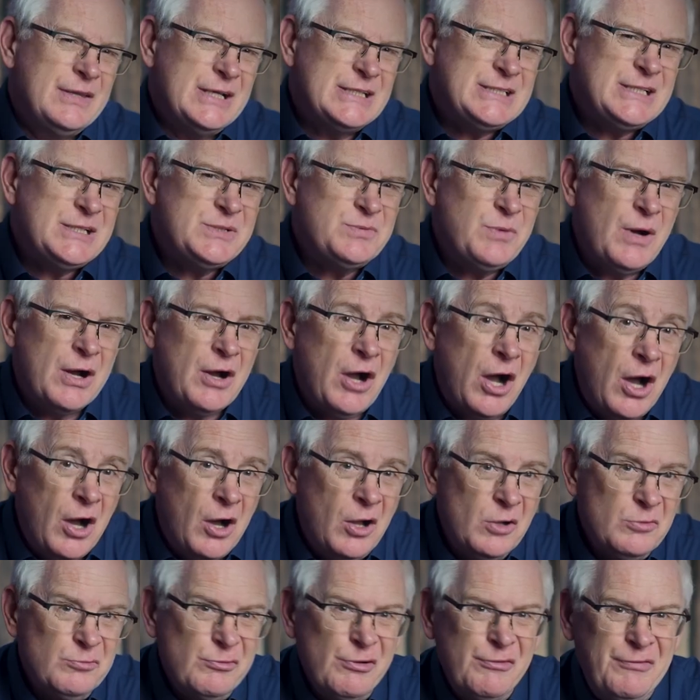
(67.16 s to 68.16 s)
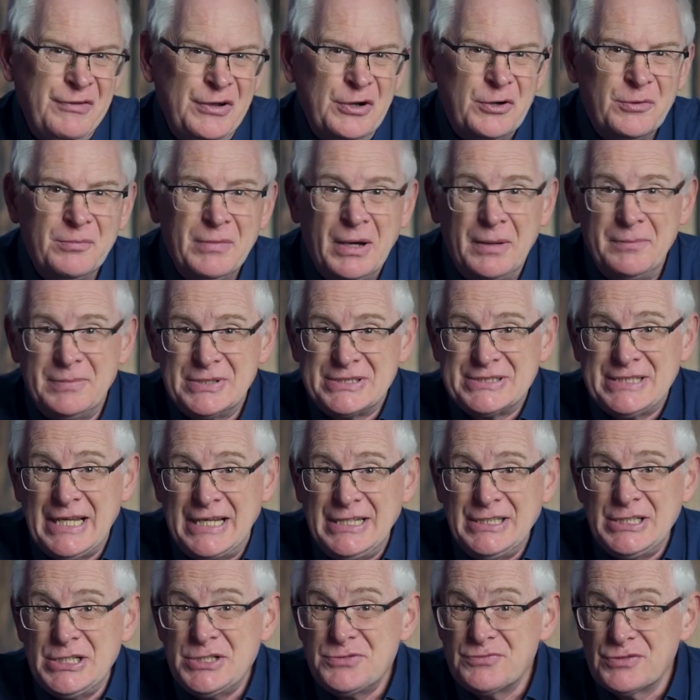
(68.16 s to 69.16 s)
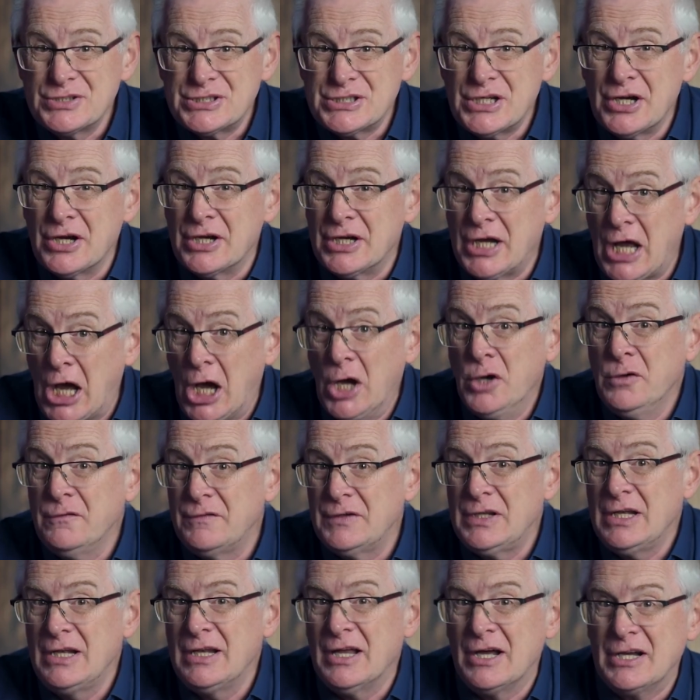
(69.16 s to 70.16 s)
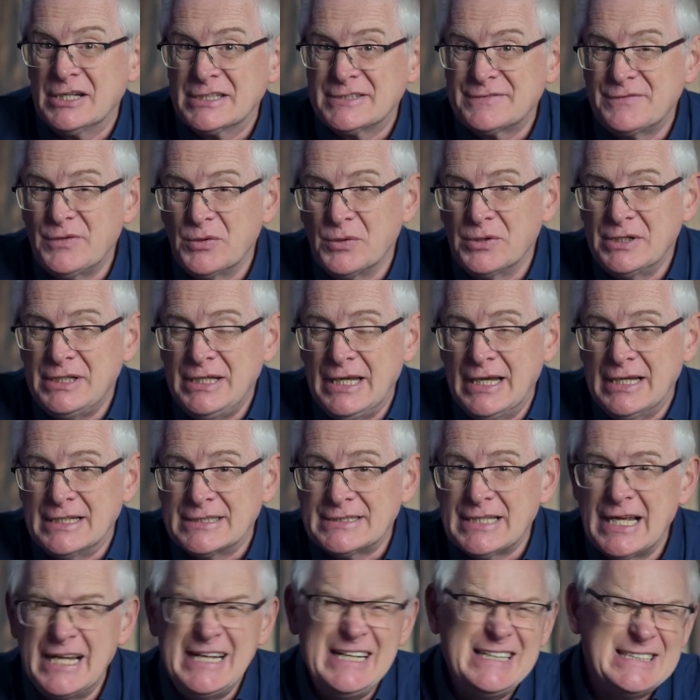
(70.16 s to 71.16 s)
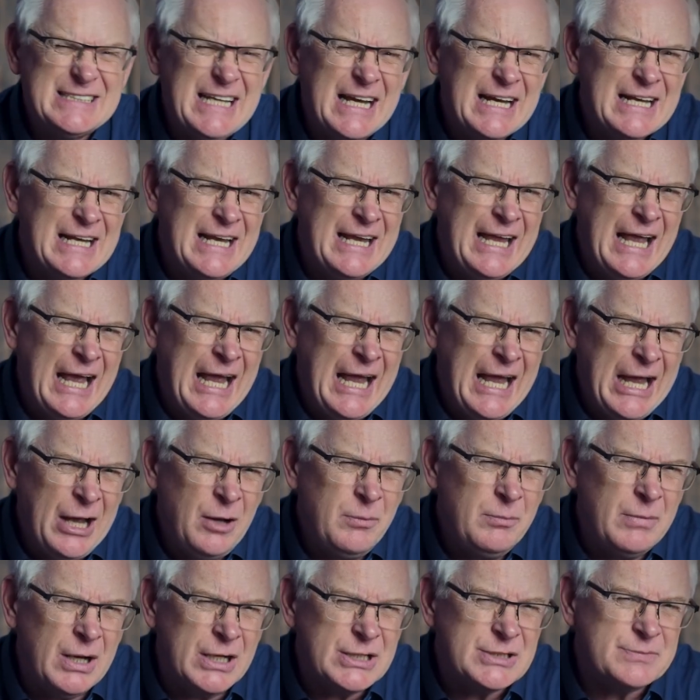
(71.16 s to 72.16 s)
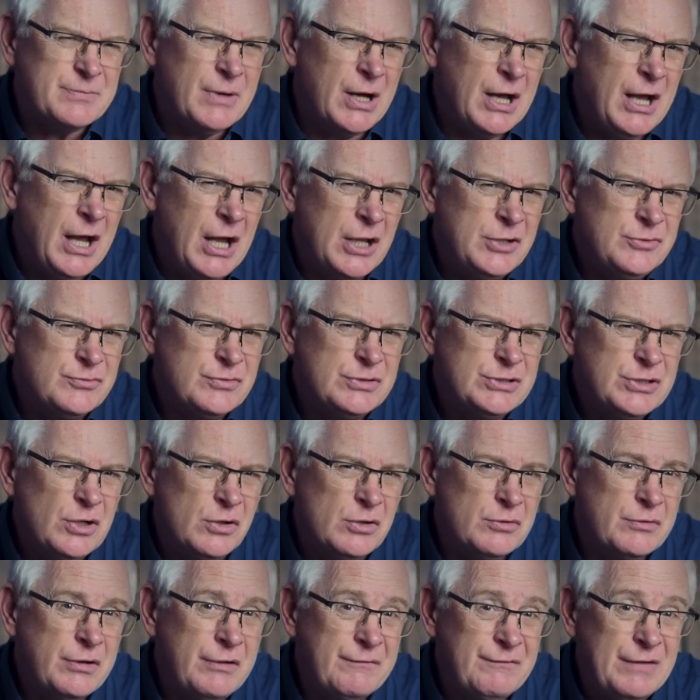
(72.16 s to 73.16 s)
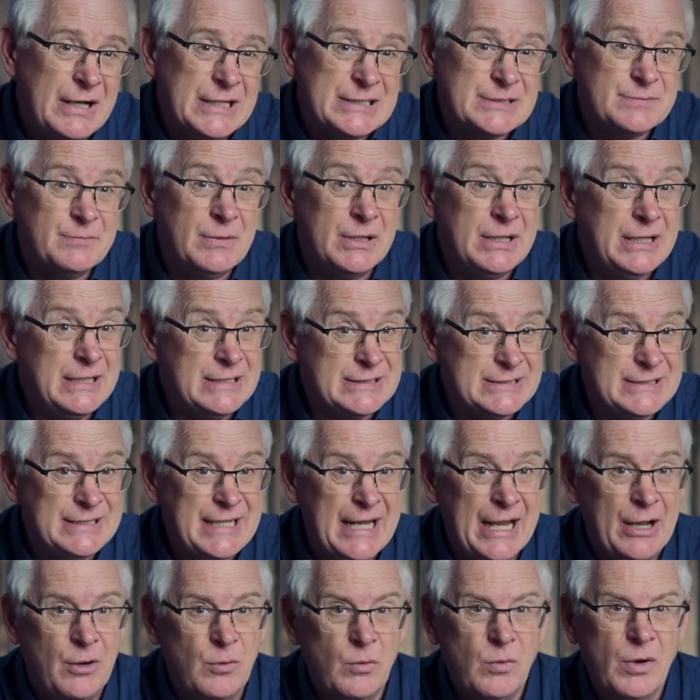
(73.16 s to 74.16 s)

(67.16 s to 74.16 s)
This is where I'll reveal my percentage return over the last 4 years and exactly how much my $100 investment is now